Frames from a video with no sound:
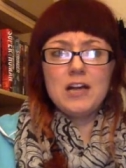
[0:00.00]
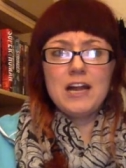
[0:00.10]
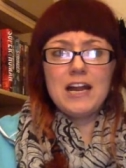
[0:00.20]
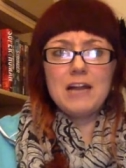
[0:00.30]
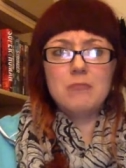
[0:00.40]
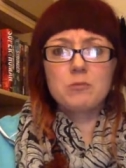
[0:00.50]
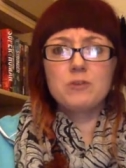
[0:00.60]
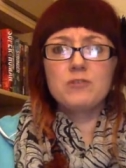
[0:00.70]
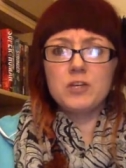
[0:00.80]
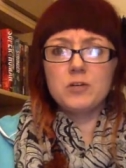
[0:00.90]
a
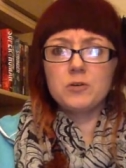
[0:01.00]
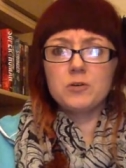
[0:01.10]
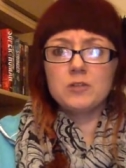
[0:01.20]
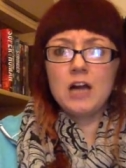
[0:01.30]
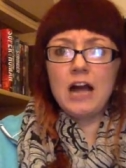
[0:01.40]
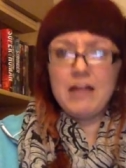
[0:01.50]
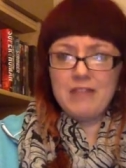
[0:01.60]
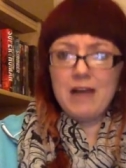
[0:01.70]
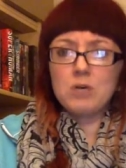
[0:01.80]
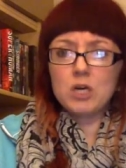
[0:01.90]
review on
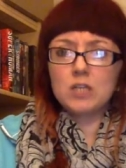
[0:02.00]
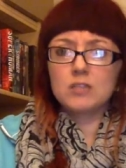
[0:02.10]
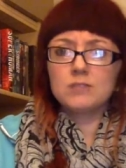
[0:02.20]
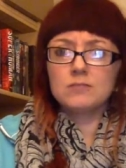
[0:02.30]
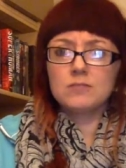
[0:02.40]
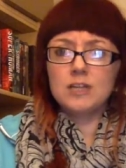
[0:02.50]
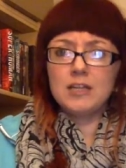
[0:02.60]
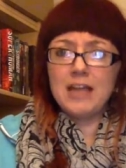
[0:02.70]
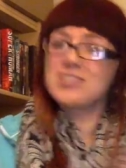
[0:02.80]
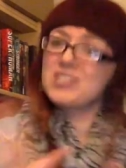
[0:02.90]
that book
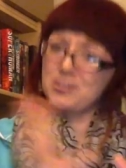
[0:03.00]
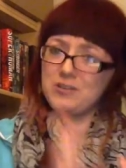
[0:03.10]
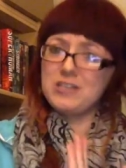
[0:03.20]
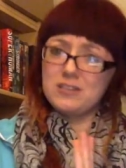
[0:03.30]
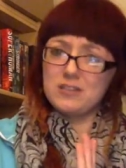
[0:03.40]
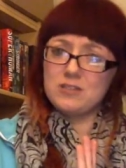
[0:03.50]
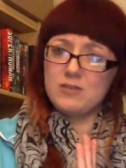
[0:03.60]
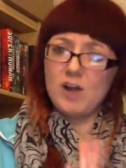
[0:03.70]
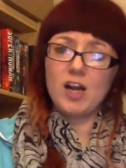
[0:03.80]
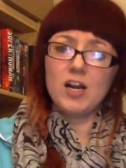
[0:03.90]
and that series thus
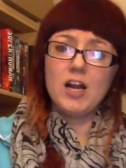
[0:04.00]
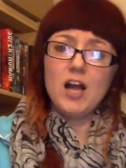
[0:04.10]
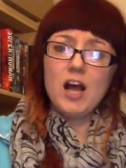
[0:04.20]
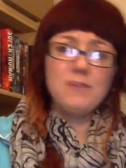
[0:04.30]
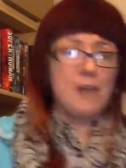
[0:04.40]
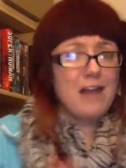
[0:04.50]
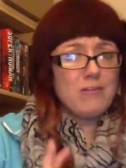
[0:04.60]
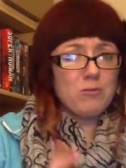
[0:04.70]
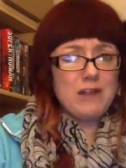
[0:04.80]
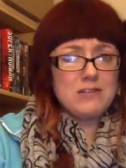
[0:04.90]
far. If you
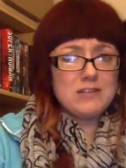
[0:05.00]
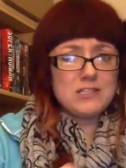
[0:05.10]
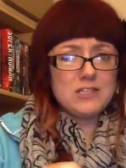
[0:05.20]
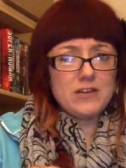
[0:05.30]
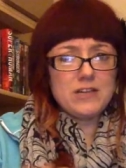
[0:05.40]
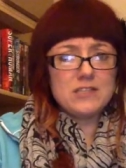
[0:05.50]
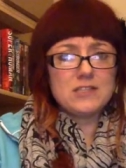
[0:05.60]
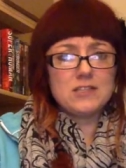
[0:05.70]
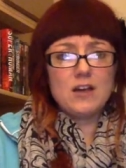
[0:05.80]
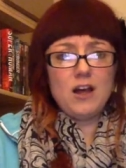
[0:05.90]
haven't read the
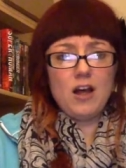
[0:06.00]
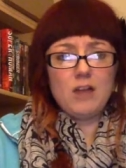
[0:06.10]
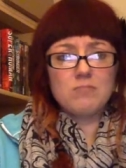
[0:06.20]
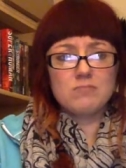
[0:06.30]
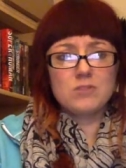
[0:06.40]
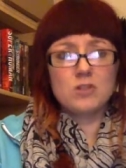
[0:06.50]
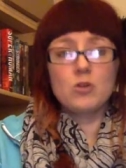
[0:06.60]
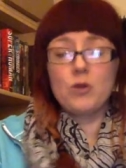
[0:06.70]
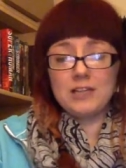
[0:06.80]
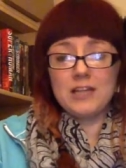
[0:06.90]
series, The
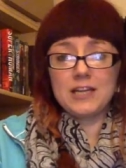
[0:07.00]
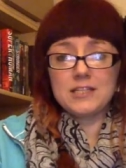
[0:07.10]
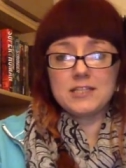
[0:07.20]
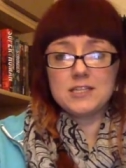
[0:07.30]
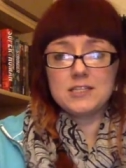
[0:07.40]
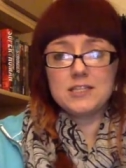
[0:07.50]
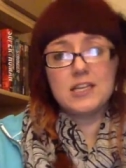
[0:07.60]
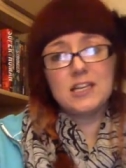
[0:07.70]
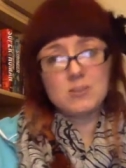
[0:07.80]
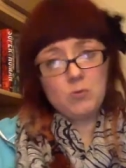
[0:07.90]
Lorien Legacies,
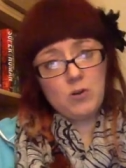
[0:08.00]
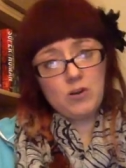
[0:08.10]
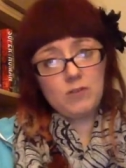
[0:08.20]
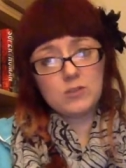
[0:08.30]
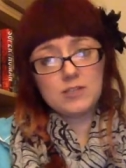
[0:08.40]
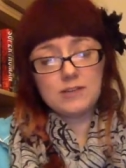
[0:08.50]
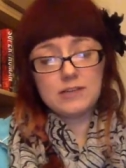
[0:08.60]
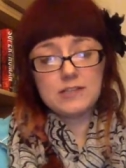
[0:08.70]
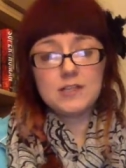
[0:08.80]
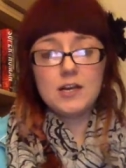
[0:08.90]
it is a wonderful
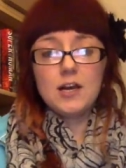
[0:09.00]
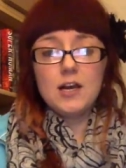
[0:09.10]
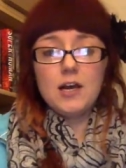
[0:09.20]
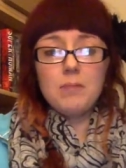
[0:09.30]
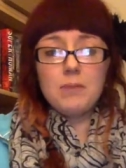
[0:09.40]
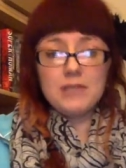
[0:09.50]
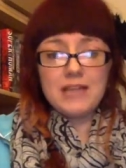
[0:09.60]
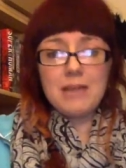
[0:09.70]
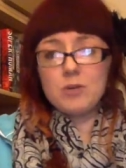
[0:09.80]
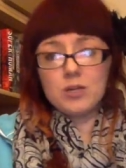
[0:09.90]
series. But
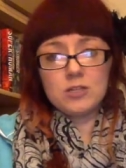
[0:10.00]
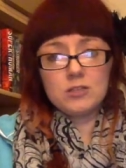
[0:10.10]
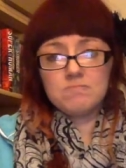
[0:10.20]
that book.